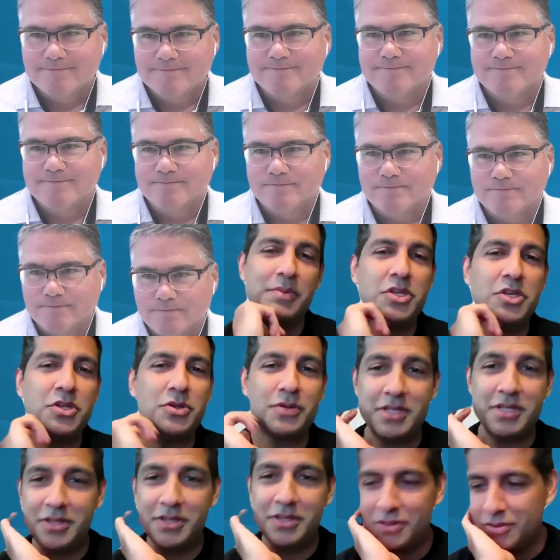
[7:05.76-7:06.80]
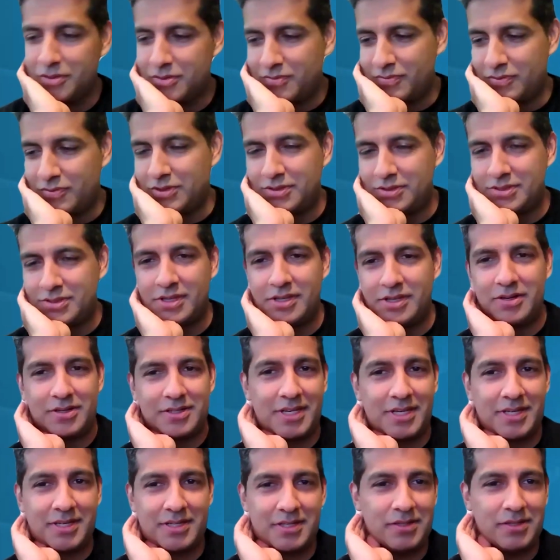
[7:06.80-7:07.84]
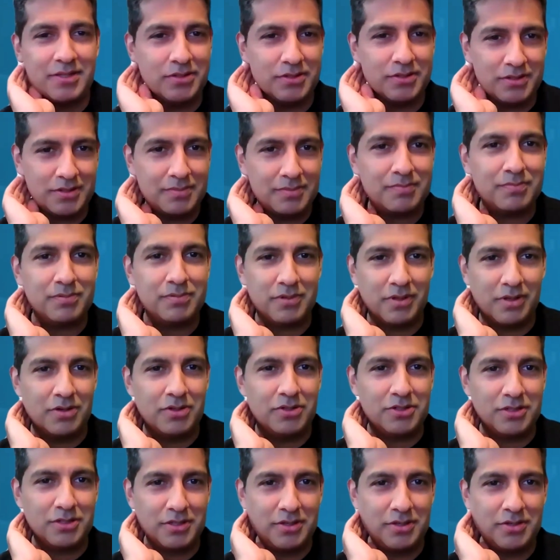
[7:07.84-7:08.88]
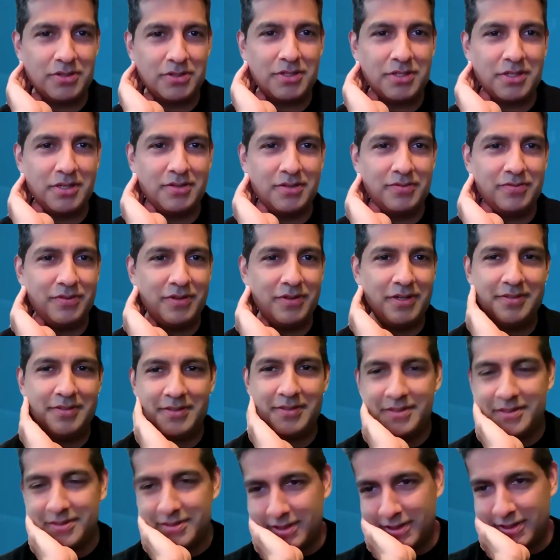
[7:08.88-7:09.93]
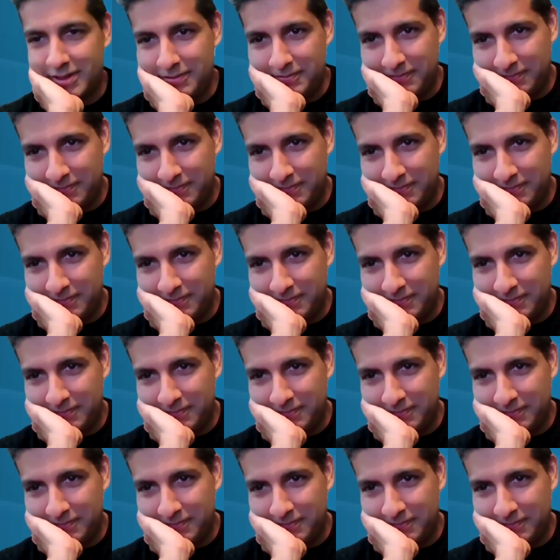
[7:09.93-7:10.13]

yeah, but you did those first 8 or 10 deals largely yourself, right? Yeah.